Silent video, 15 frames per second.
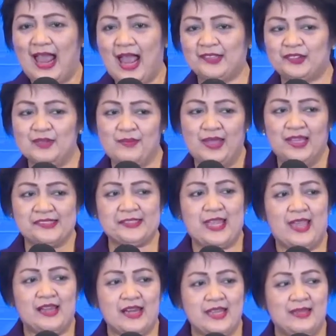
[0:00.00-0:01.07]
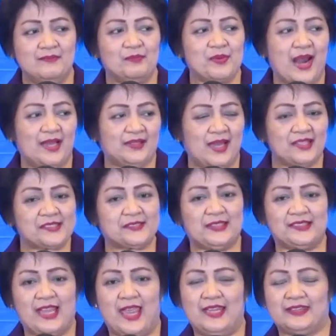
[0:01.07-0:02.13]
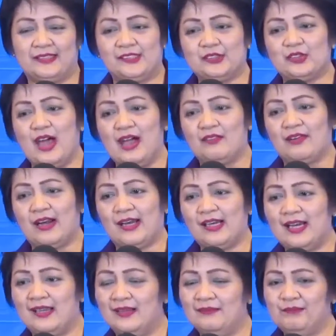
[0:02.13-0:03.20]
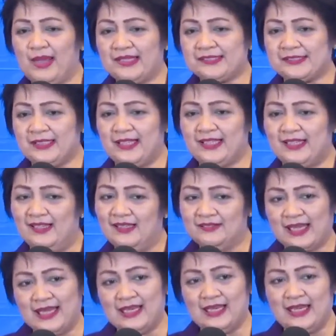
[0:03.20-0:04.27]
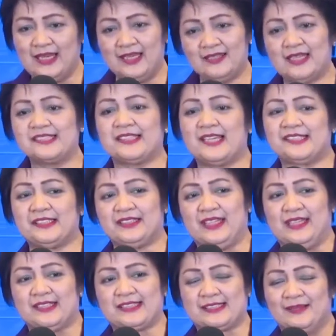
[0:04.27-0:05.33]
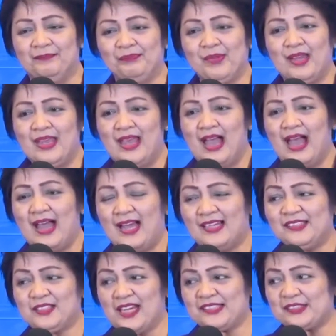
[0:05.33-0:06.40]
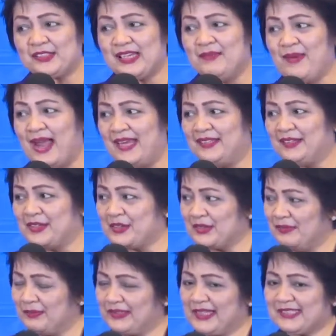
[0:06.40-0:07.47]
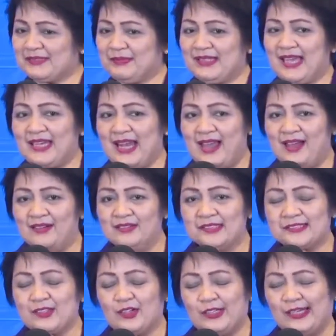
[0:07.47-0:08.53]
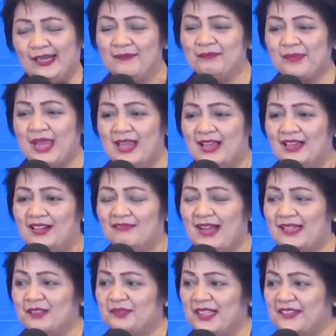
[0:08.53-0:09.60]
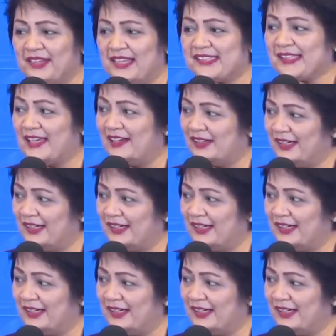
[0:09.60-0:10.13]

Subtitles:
Atomy is carrying products that cater to our basic daily necessities. Just to remind the group, it has been announced, or one of the things I